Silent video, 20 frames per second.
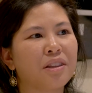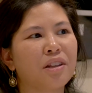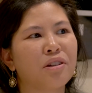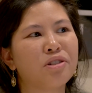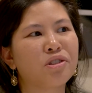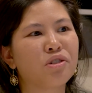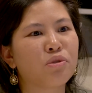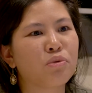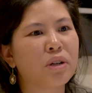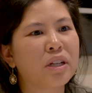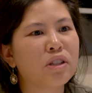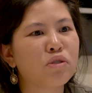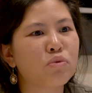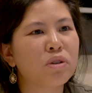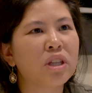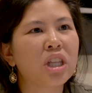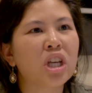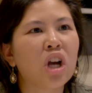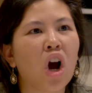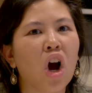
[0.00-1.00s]
it's
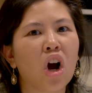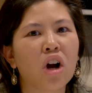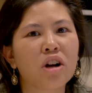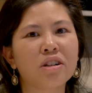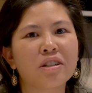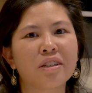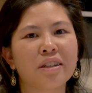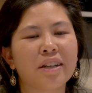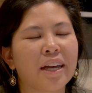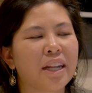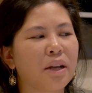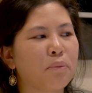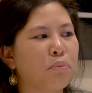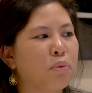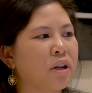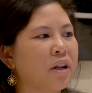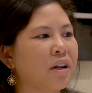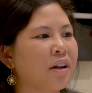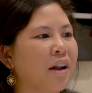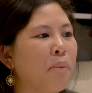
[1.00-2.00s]
really hard to kind of
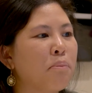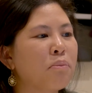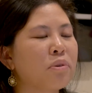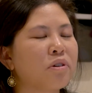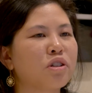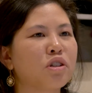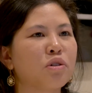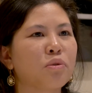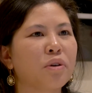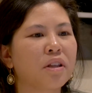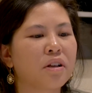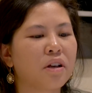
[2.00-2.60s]
put a number to it,